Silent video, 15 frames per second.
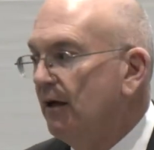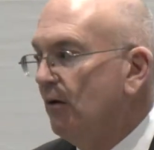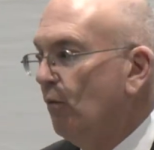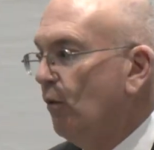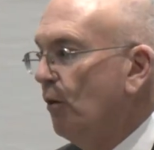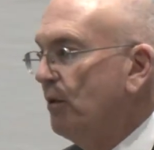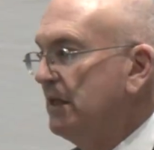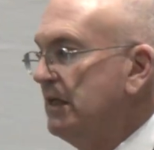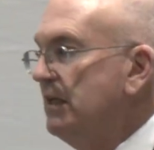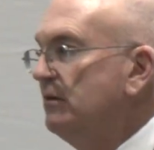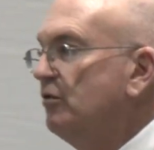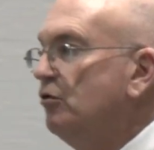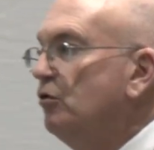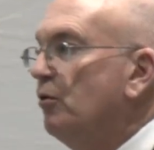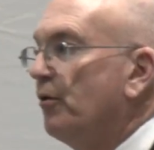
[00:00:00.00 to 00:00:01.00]
What we need
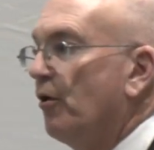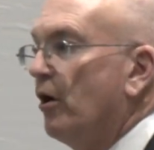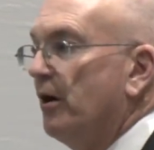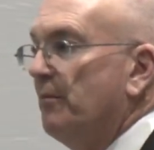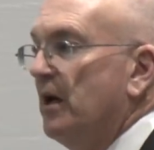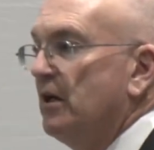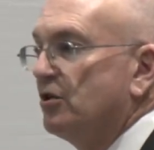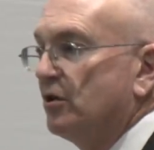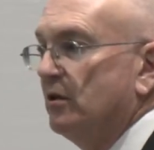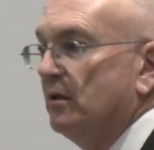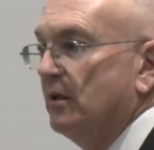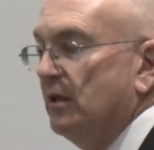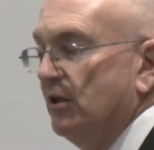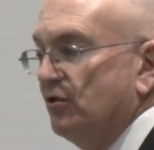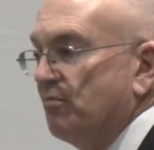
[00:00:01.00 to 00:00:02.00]
to do with
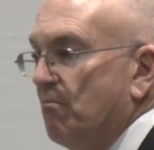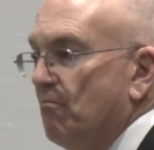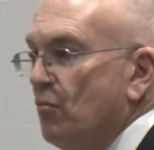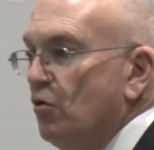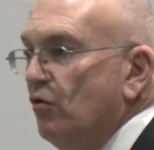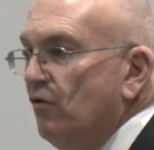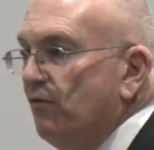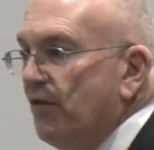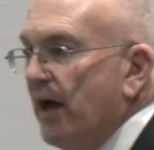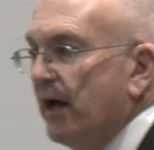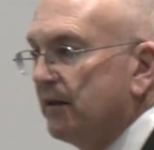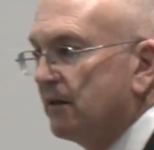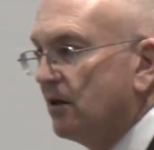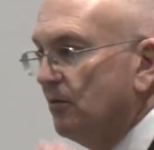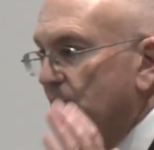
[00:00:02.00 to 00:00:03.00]
automation is move
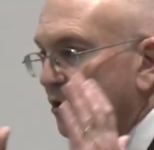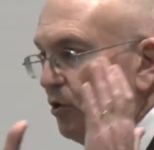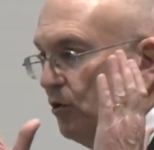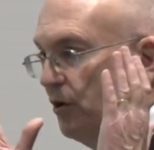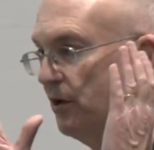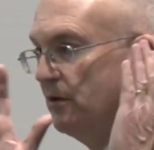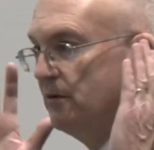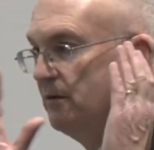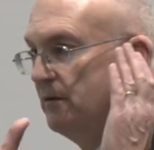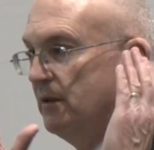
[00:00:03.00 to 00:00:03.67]
that computer